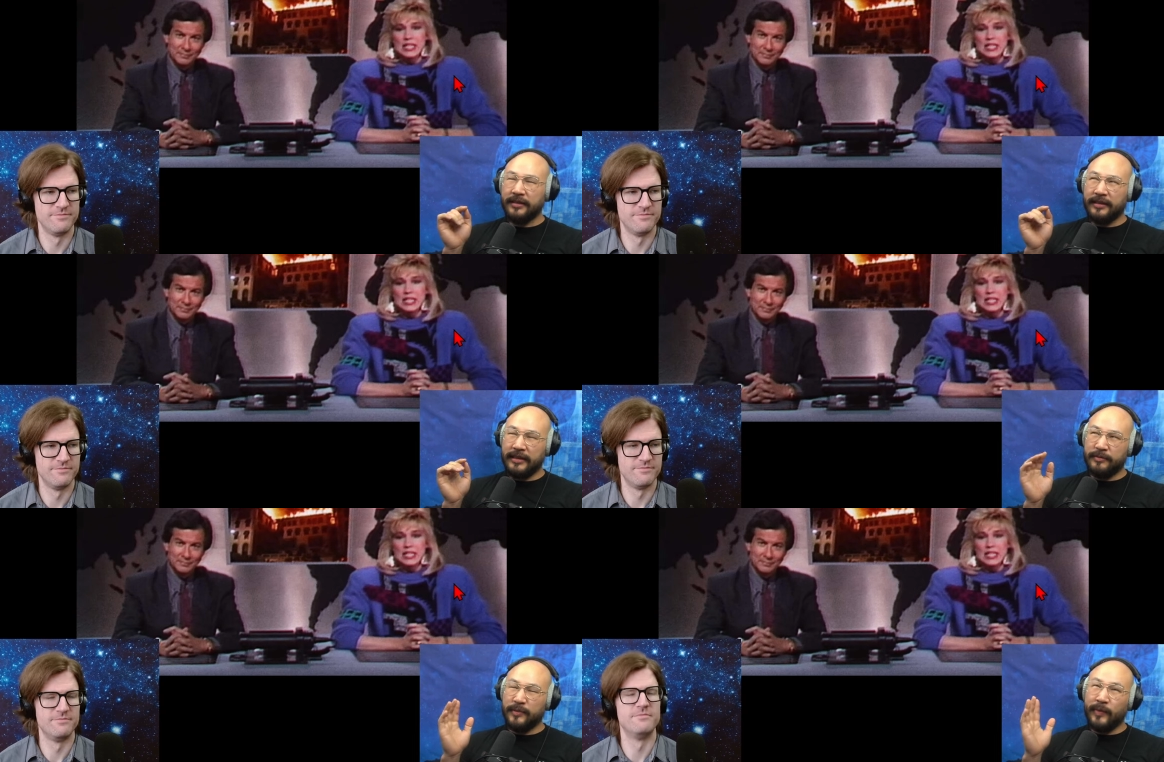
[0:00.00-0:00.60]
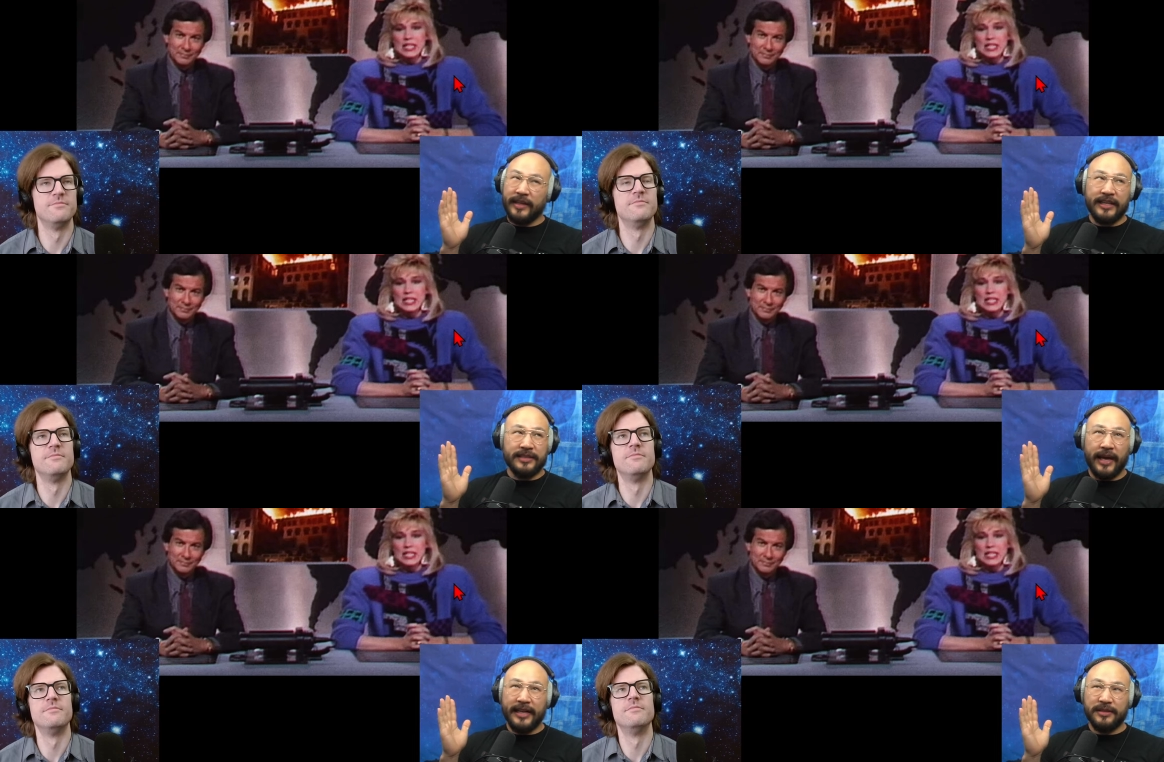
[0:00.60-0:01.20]
Speaker 1: is, is
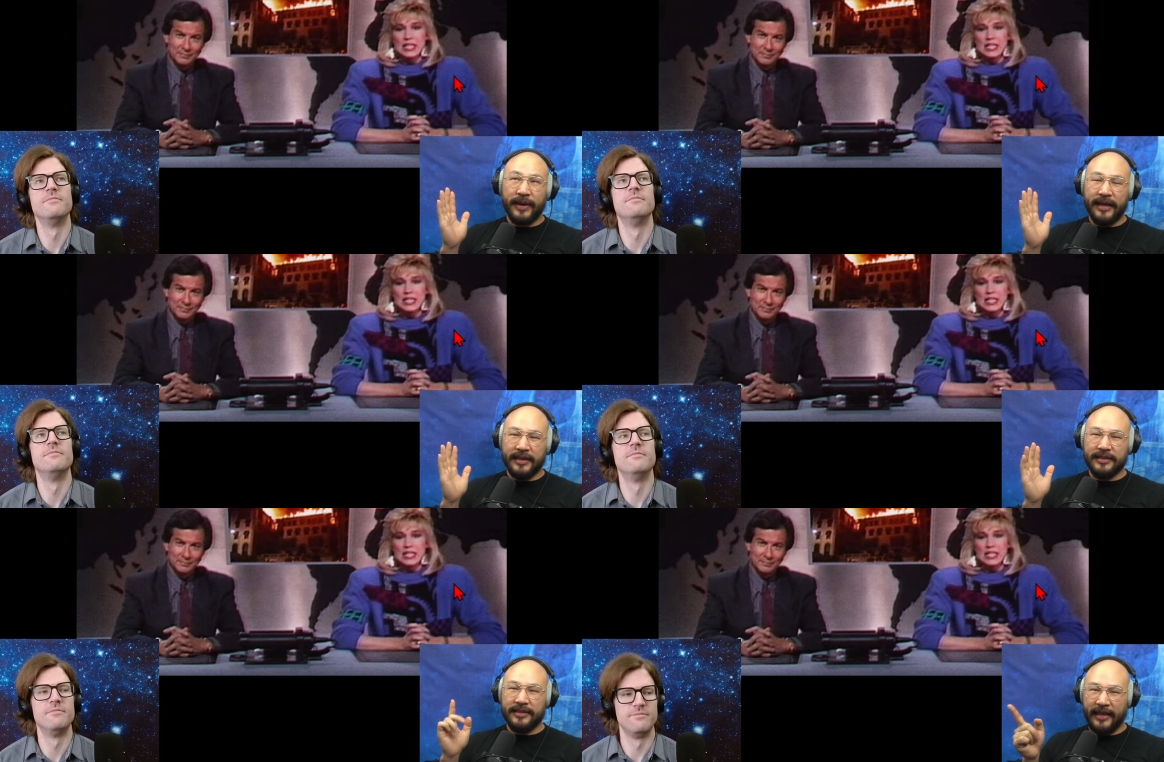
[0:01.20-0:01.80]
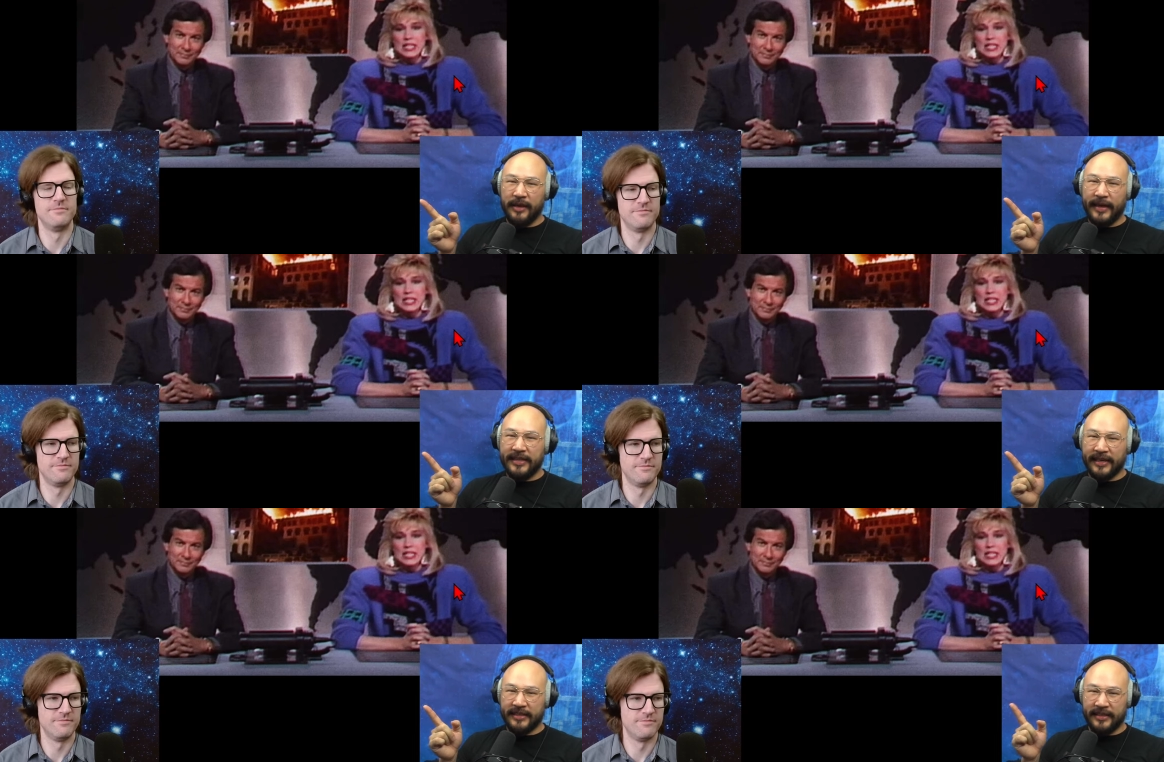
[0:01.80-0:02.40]
not as bad as the enemy
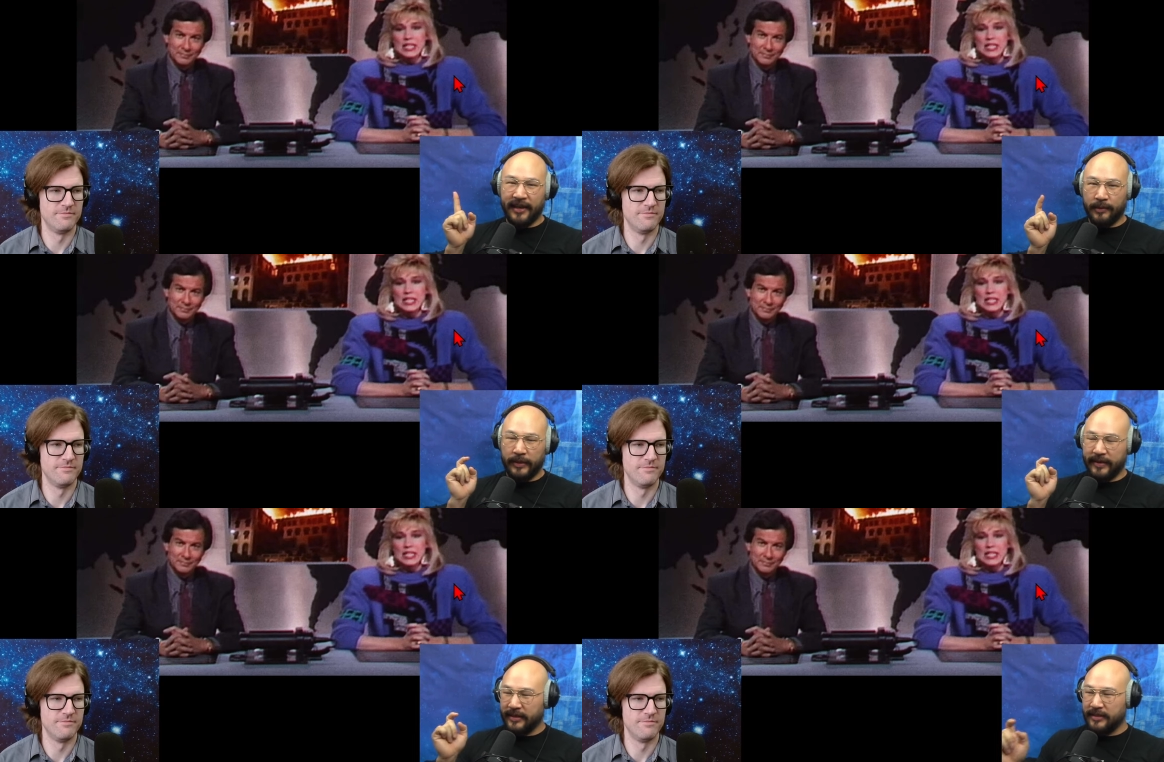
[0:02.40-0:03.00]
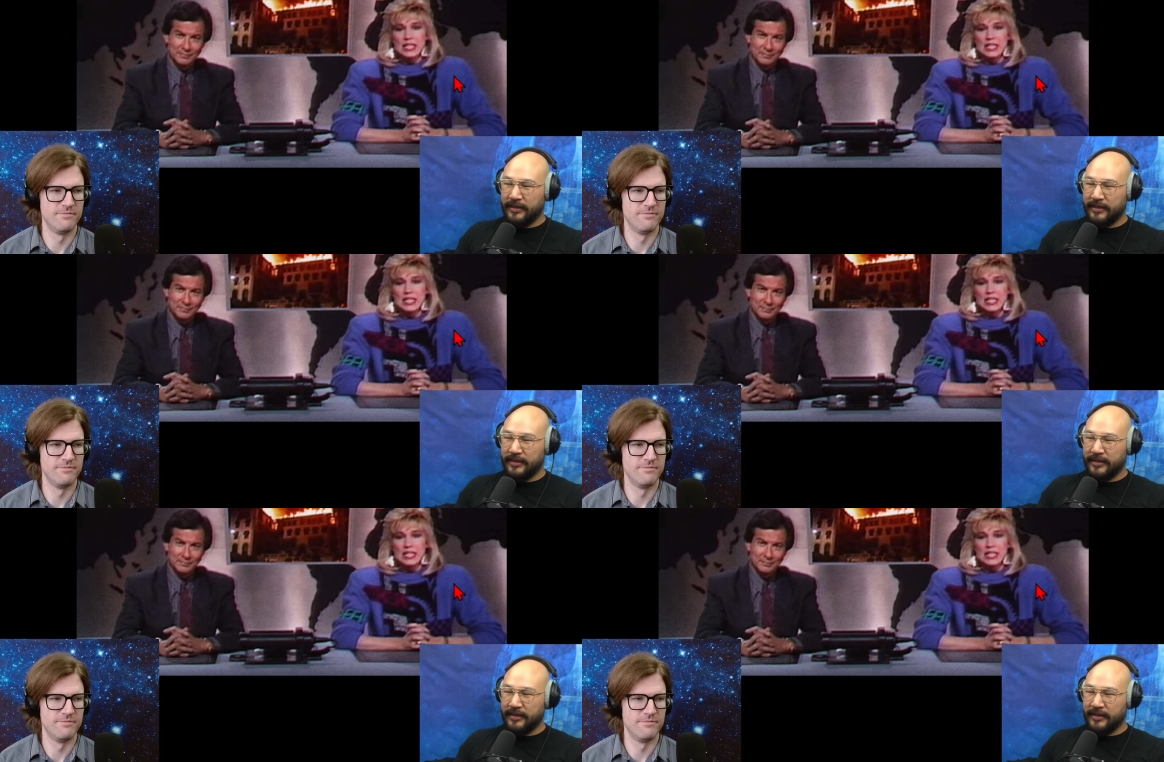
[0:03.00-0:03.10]
attacked us and got away with it.